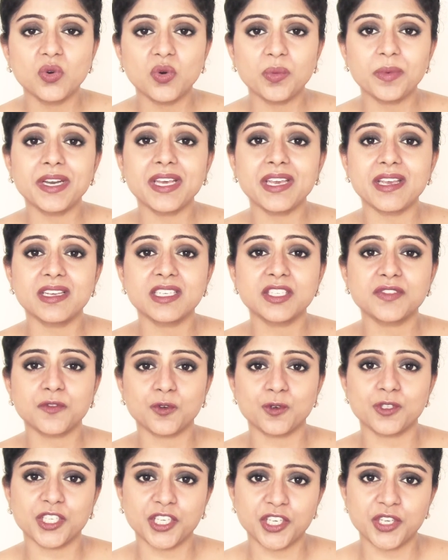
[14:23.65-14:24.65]
Nobody
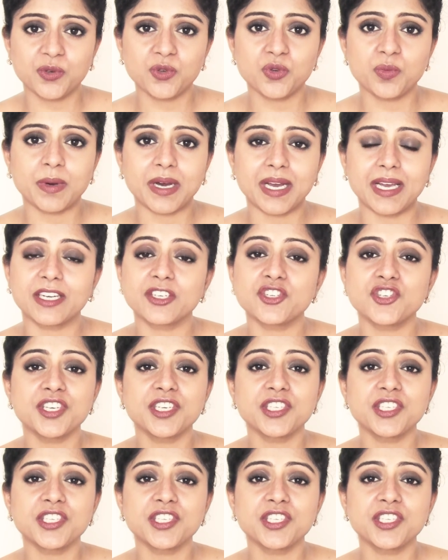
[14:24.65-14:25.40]
is forcing you to buy it.